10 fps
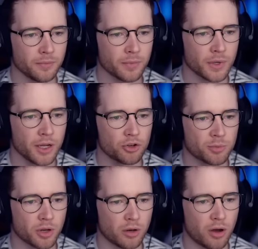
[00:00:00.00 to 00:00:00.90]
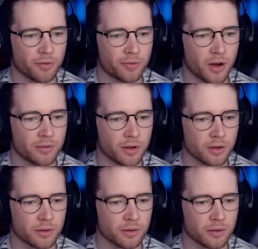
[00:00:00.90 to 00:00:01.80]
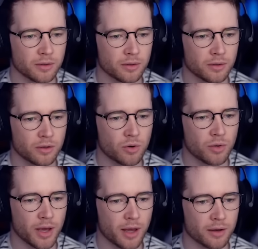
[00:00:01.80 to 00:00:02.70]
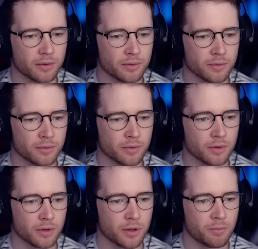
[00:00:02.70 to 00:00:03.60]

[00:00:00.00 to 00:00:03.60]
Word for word: He drops a lot of fervor. Look at all that.